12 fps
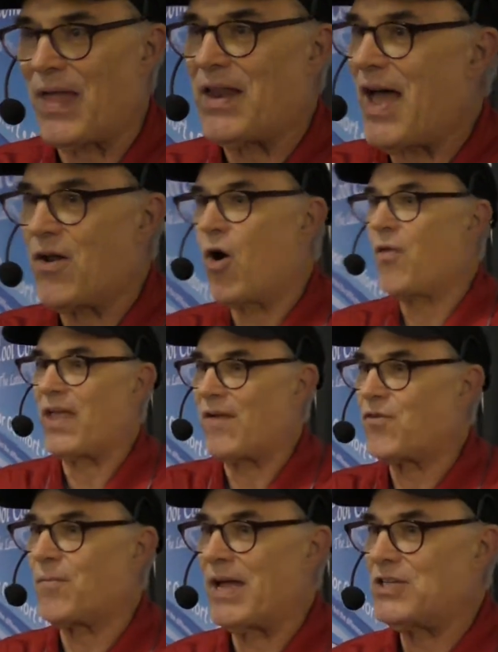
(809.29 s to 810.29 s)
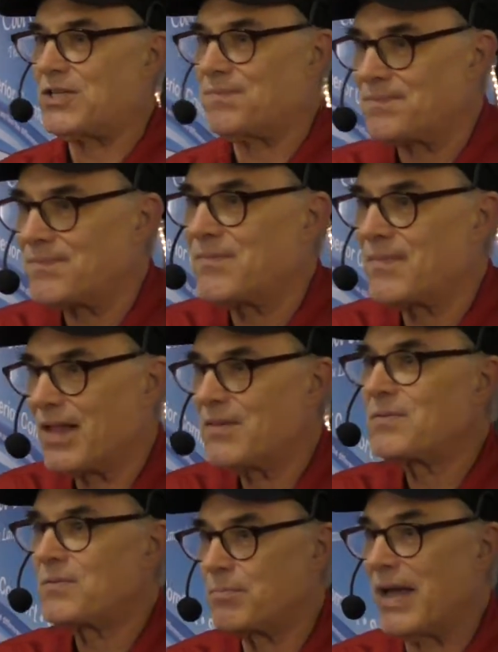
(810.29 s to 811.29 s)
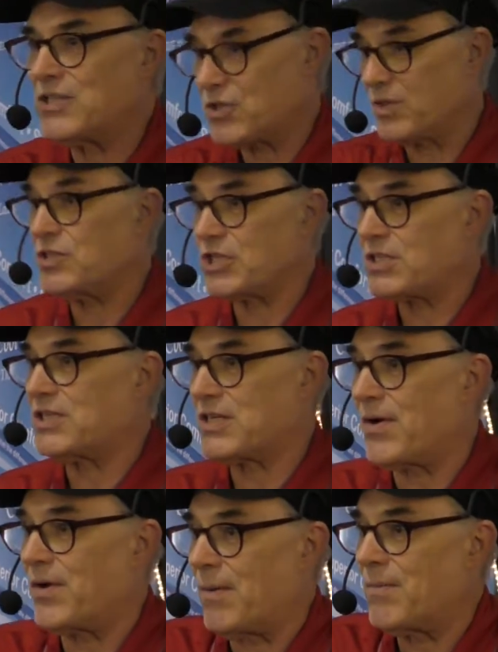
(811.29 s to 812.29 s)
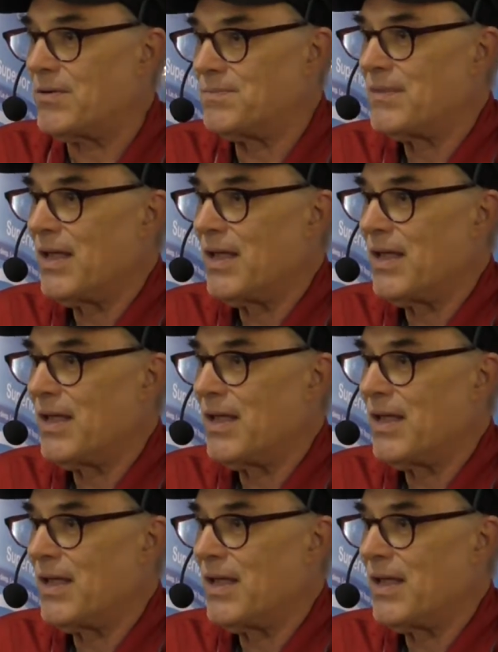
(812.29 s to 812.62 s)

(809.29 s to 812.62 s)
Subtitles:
They had all the information based on just the serial number.